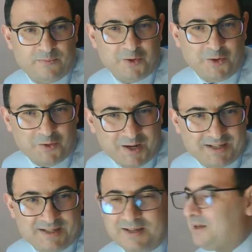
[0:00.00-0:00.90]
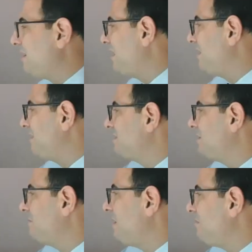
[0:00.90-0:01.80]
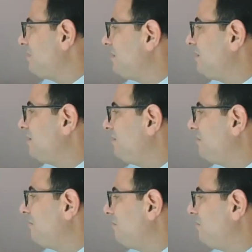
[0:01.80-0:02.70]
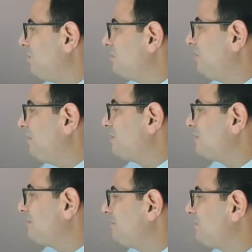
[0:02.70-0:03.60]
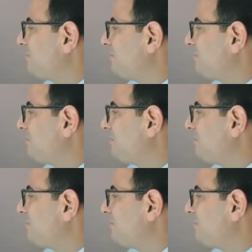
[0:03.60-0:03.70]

all right, and maybe motivation,